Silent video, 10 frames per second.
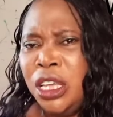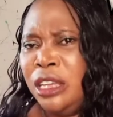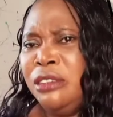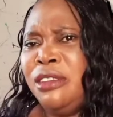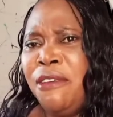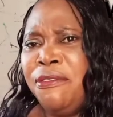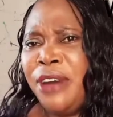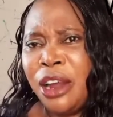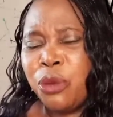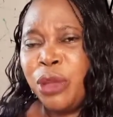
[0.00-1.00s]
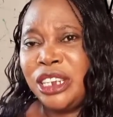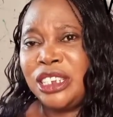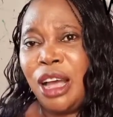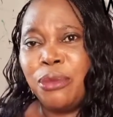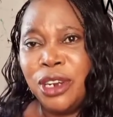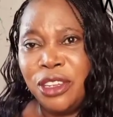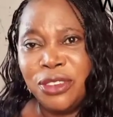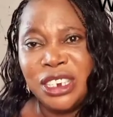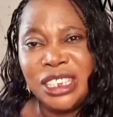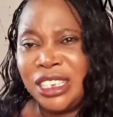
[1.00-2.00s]
in the environment I'm
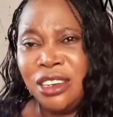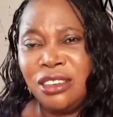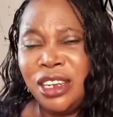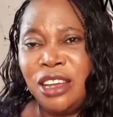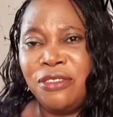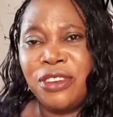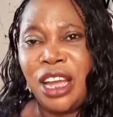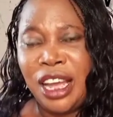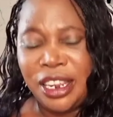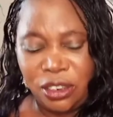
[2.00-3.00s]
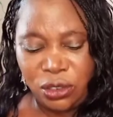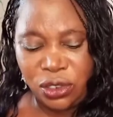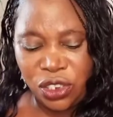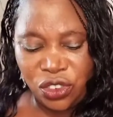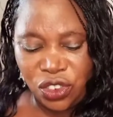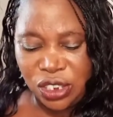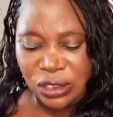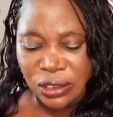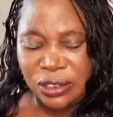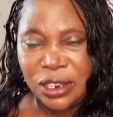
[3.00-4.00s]
living. Kill every idol in
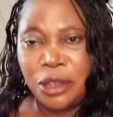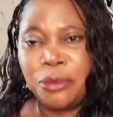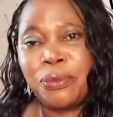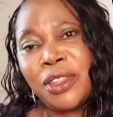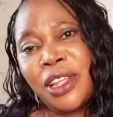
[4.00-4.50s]
Jesus' name.